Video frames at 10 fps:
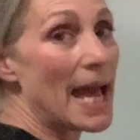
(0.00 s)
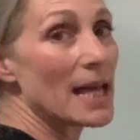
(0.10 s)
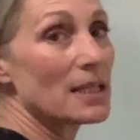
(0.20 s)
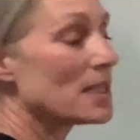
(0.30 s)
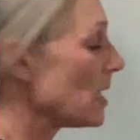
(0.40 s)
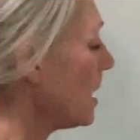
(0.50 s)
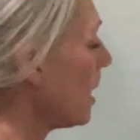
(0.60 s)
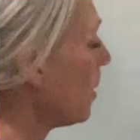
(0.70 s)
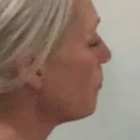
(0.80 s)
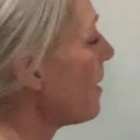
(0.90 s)
end
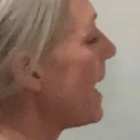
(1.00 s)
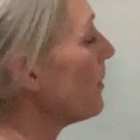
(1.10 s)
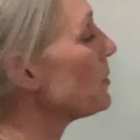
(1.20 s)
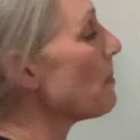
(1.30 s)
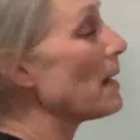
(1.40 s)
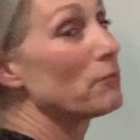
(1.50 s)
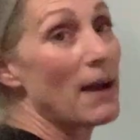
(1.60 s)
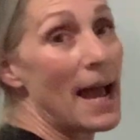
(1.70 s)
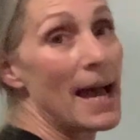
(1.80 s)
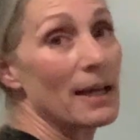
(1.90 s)
around my
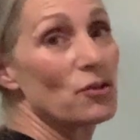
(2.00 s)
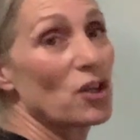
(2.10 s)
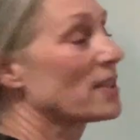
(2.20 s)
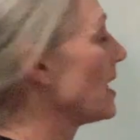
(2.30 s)
rag just